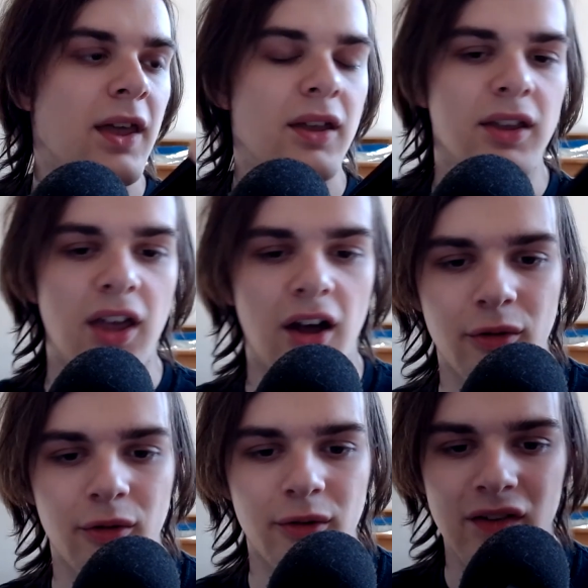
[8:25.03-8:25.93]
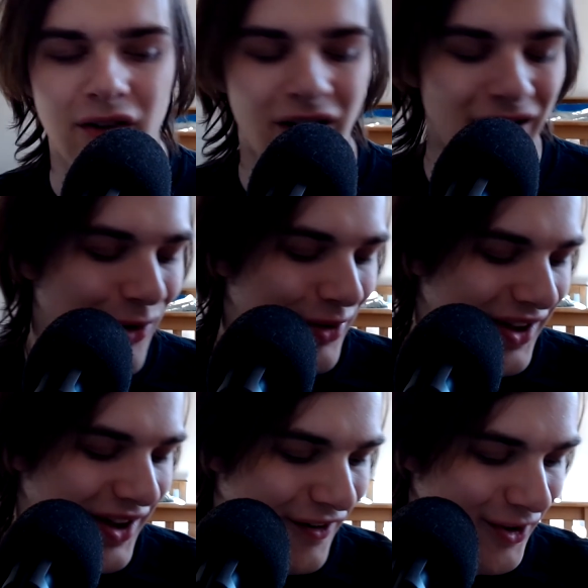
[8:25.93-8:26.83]
Yeah, I don't want
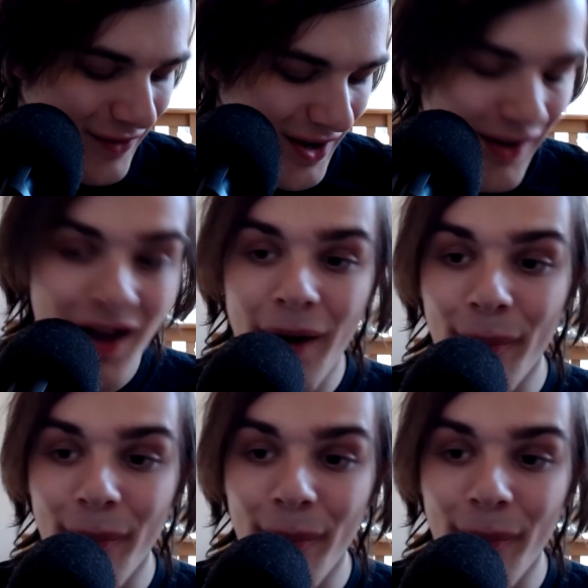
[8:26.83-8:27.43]
to hear any of that.